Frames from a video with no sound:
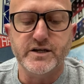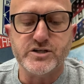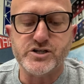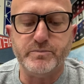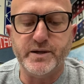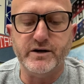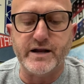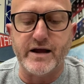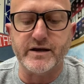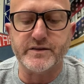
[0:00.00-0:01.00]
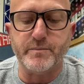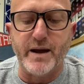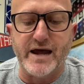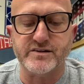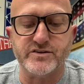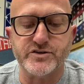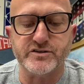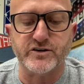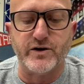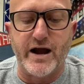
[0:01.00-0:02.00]
She peered out at the
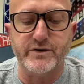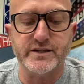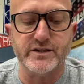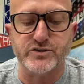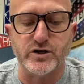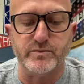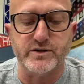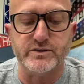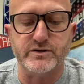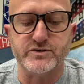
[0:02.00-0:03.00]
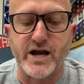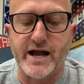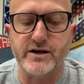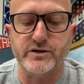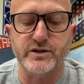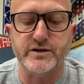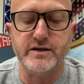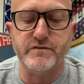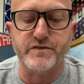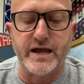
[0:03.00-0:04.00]
passengers crowding the terminal,
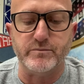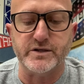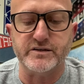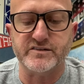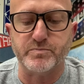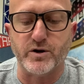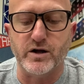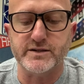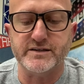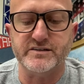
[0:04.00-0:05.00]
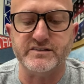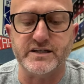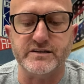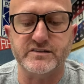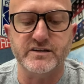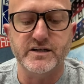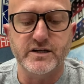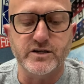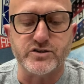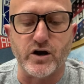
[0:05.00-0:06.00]
tired-looking families sprawled in seats,
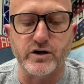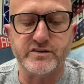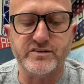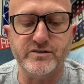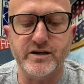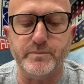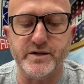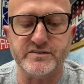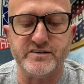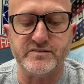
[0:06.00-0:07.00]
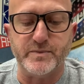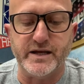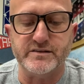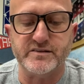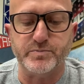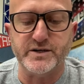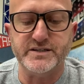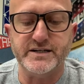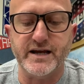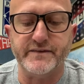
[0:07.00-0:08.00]
dark-suited businessmen
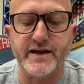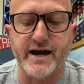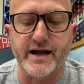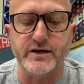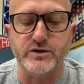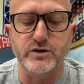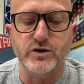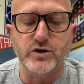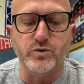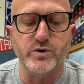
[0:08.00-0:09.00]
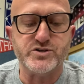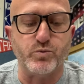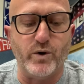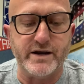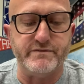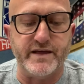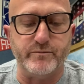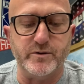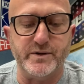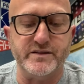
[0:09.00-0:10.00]
sprinting down the aisle. Which one of
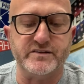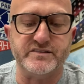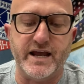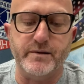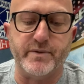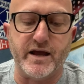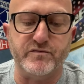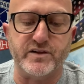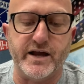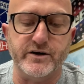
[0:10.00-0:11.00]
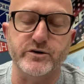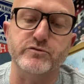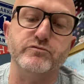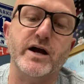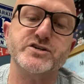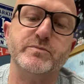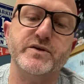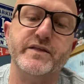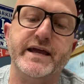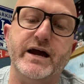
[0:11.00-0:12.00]
them would be the standby flyer who'd rush up
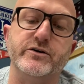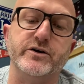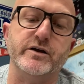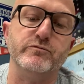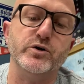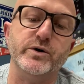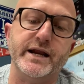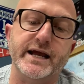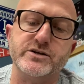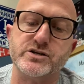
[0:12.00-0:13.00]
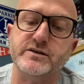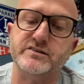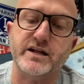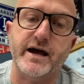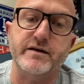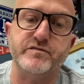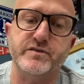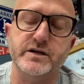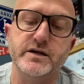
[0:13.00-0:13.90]
to the counter and ruin Angela's life?